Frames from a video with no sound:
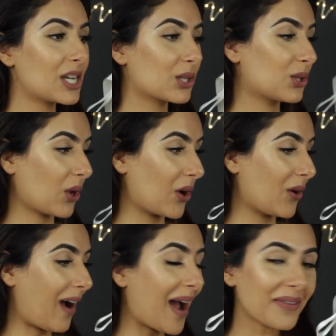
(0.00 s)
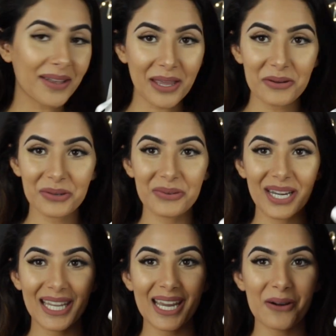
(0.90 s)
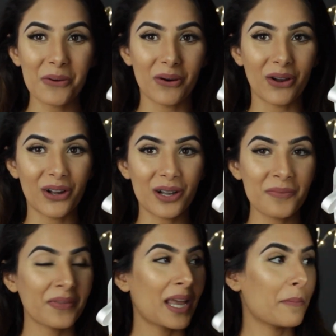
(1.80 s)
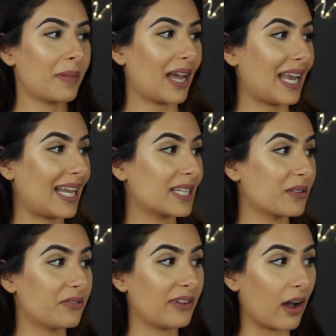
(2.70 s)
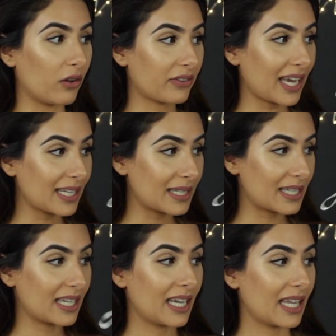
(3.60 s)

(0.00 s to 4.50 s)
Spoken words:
So I thought that was really cool, but it's velvet.